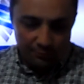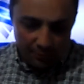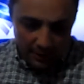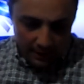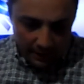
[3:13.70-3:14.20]

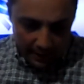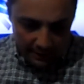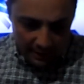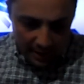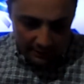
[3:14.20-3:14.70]
for
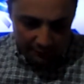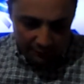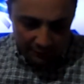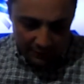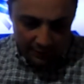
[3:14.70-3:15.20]

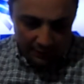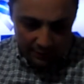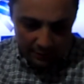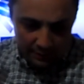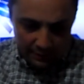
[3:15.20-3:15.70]
850
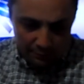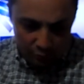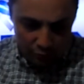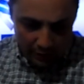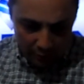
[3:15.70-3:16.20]
in the
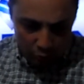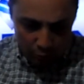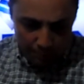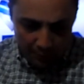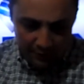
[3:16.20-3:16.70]

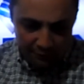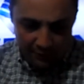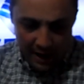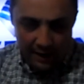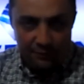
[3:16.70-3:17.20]

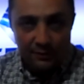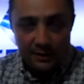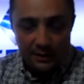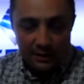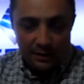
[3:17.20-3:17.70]
2.5
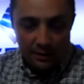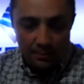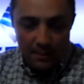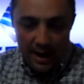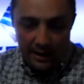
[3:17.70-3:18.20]

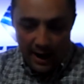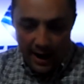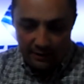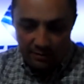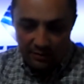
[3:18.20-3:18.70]

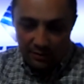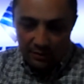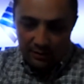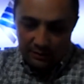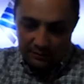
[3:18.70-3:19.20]
megahertz.
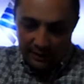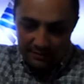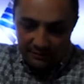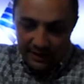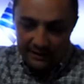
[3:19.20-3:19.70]

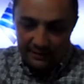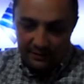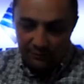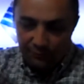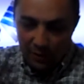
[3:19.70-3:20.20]

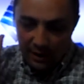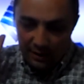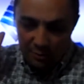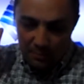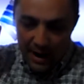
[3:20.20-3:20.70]
Destinated
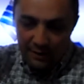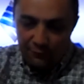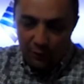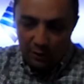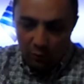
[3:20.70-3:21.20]
for
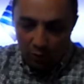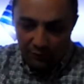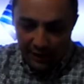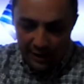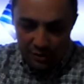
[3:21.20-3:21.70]
smartphone
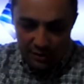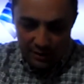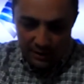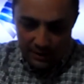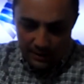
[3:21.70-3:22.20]

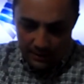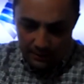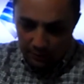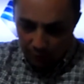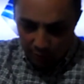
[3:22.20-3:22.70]
coverage.
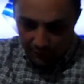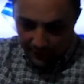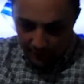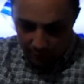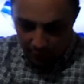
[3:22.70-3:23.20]
No,
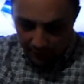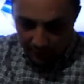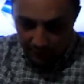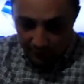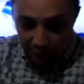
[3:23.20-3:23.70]
sorry.
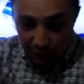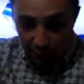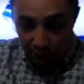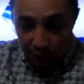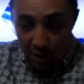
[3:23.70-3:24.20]
It
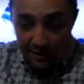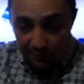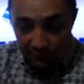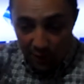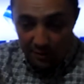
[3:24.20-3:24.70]
was
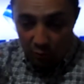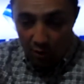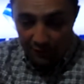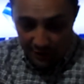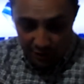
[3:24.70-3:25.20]
voice
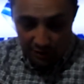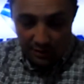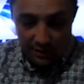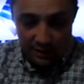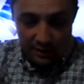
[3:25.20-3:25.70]
coverage.